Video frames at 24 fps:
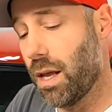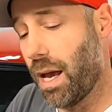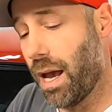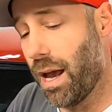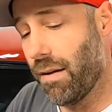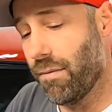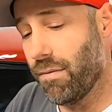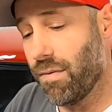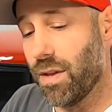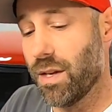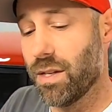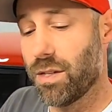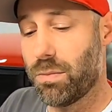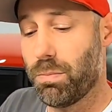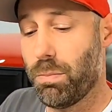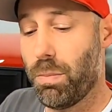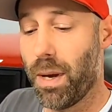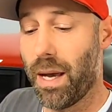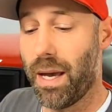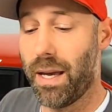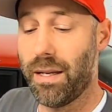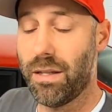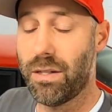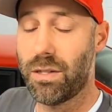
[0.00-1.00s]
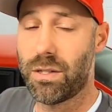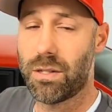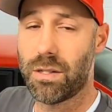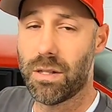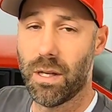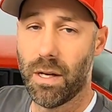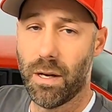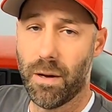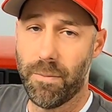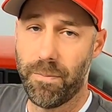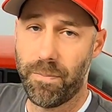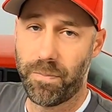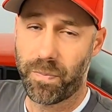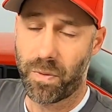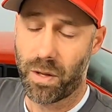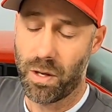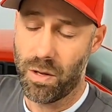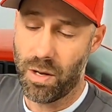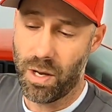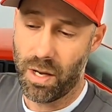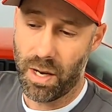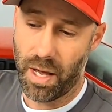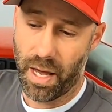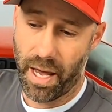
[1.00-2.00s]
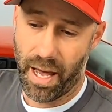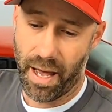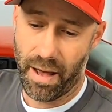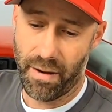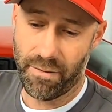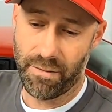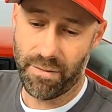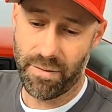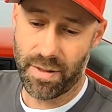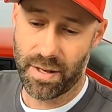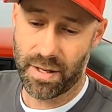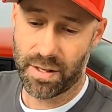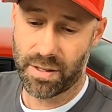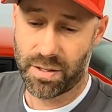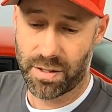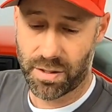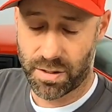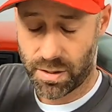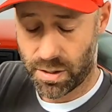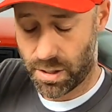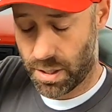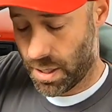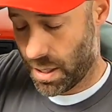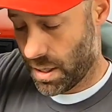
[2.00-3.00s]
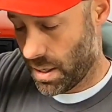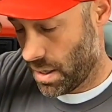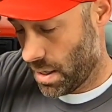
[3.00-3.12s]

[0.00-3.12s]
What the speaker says: to have this base, you need to have this